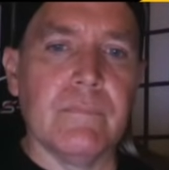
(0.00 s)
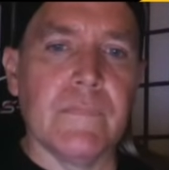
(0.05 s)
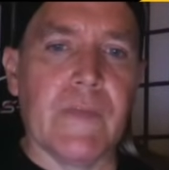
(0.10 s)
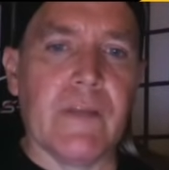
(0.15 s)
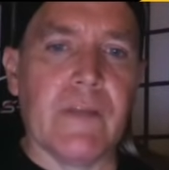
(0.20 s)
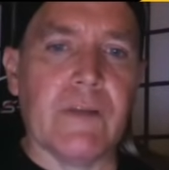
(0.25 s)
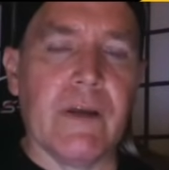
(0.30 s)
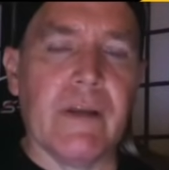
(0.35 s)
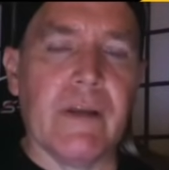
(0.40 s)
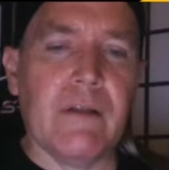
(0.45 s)

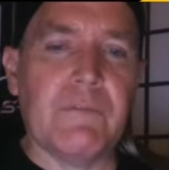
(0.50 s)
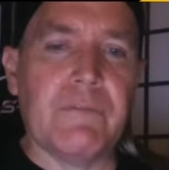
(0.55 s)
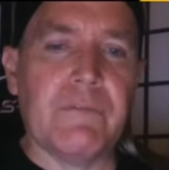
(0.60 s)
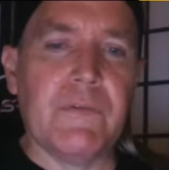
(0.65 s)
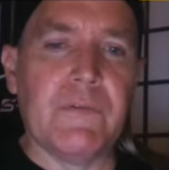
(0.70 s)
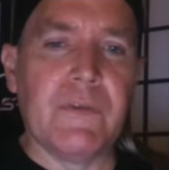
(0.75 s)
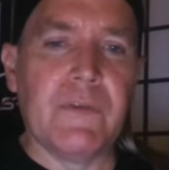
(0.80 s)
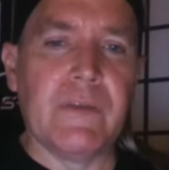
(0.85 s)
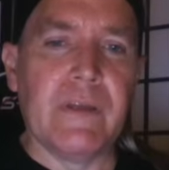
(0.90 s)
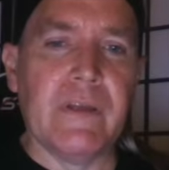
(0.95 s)
in
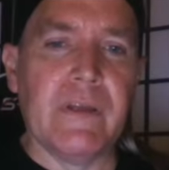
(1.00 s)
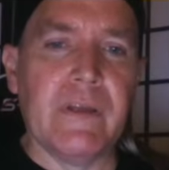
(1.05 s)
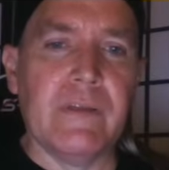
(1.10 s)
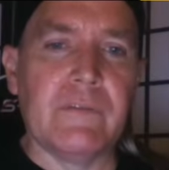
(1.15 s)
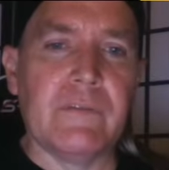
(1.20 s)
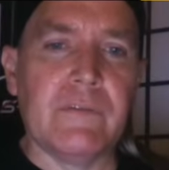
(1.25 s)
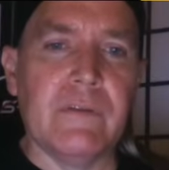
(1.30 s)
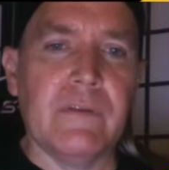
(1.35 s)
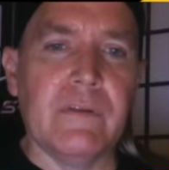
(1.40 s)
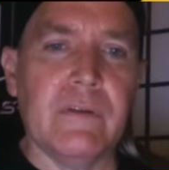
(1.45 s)

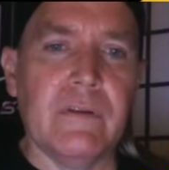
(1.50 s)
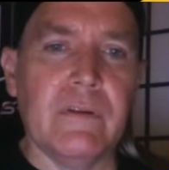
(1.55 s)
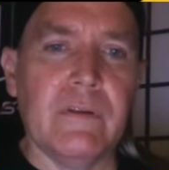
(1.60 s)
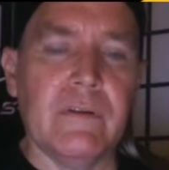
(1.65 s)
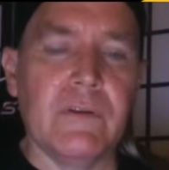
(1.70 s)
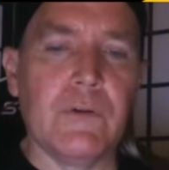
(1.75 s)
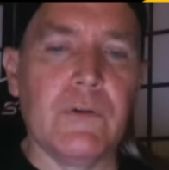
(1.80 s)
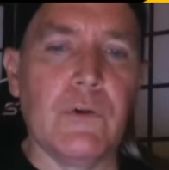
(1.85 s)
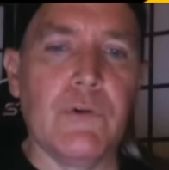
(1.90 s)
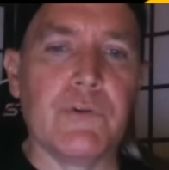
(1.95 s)
1958,
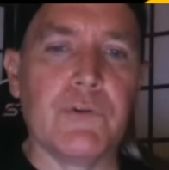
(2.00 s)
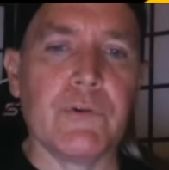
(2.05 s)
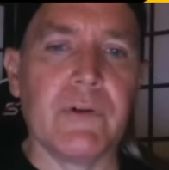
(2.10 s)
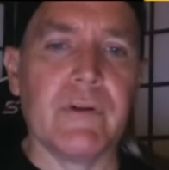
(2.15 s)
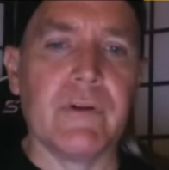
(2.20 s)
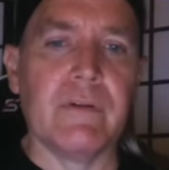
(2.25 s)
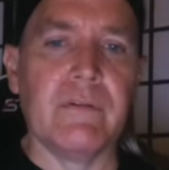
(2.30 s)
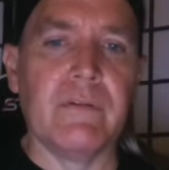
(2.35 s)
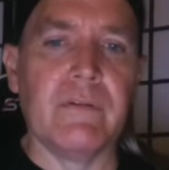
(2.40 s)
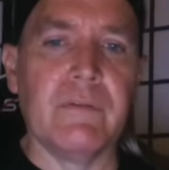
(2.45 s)

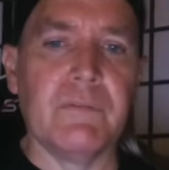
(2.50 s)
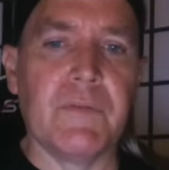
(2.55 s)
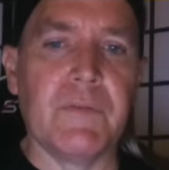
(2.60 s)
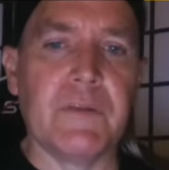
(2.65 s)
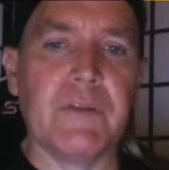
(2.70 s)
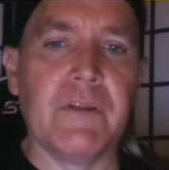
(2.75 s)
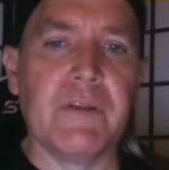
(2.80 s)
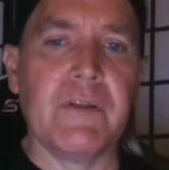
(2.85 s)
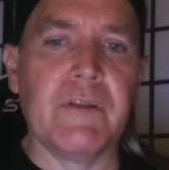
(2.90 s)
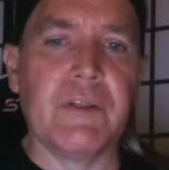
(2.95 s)
Gudrun
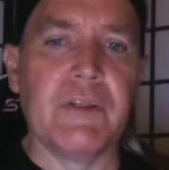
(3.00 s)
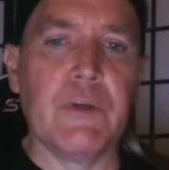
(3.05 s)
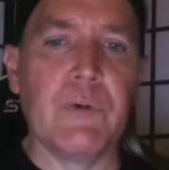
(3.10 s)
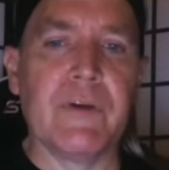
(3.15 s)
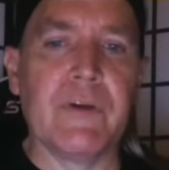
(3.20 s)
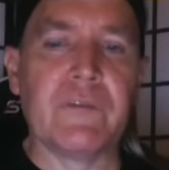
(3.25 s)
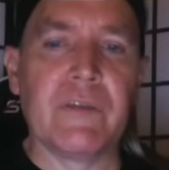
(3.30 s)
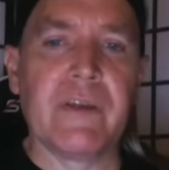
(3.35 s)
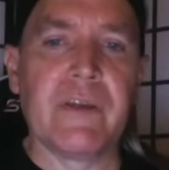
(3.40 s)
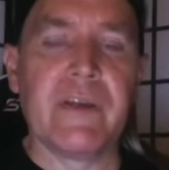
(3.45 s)
visited the
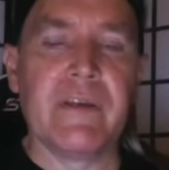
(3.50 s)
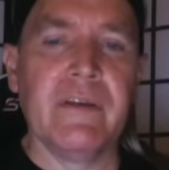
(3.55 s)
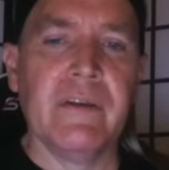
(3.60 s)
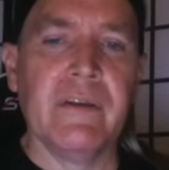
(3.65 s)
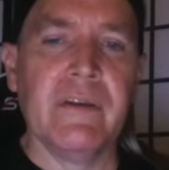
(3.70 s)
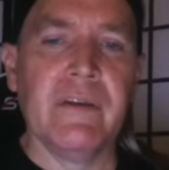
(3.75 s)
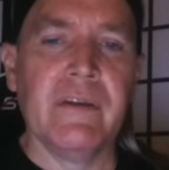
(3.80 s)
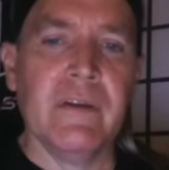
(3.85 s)
USA,